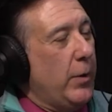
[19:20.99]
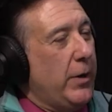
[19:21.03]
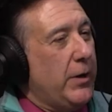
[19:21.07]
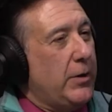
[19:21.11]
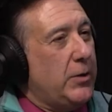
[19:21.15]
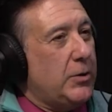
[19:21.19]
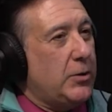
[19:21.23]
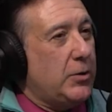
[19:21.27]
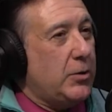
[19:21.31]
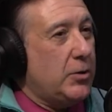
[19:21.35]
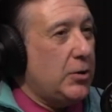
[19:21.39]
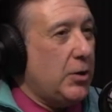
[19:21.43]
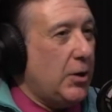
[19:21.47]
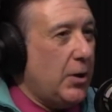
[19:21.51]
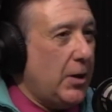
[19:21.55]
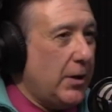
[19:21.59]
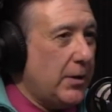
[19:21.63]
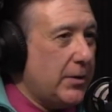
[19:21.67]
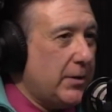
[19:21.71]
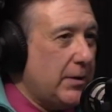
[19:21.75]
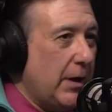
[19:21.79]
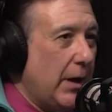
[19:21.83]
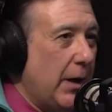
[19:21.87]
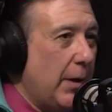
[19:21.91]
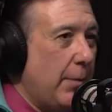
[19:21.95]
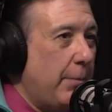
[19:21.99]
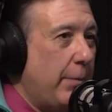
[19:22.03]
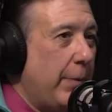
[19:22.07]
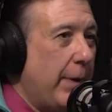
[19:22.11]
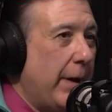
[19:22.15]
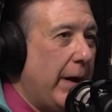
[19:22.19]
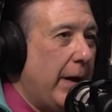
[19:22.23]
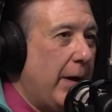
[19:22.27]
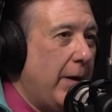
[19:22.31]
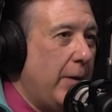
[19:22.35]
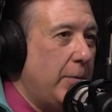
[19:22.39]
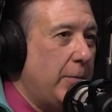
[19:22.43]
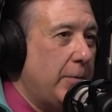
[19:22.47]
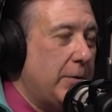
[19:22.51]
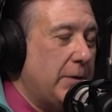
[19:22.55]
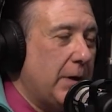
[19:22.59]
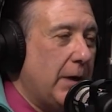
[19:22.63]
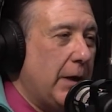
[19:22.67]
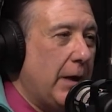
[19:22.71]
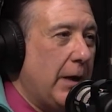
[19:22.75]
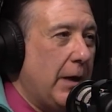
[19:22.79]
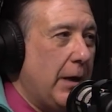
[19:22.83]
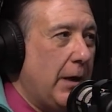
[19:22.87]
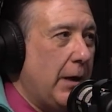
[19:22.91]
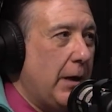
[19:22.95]
we talked about
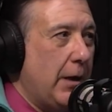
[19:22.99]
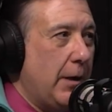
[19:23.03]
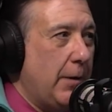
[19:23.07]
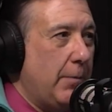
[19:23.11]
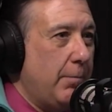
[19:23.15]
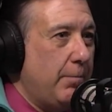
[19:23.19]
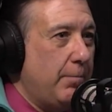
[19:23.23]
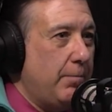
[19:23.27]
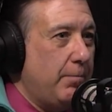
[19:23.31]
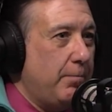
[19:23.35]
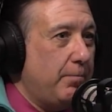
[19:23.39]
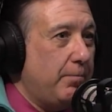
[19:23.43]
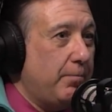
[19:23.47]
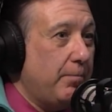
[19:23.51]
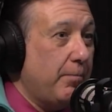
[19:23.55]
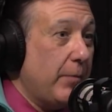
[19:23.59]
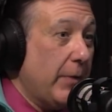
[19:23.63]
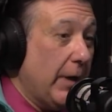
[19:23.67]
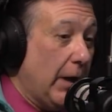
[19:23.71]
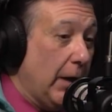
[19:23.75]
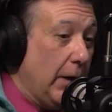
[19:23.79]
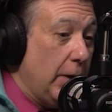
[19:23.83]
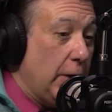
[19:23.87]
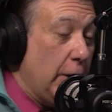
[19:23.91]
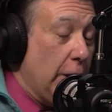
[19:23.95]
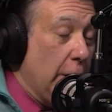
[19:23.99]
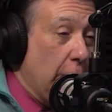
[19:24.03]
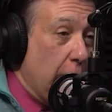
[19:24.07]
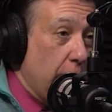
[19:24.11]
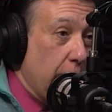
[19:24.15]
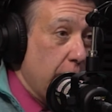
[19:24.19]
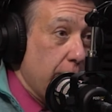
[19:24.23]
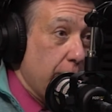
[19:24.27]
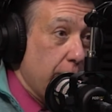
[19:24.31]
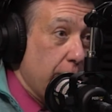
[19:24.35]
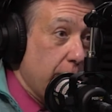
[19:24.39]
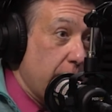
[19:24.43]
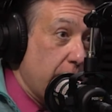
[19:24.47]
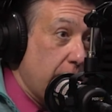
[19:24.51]
um, you know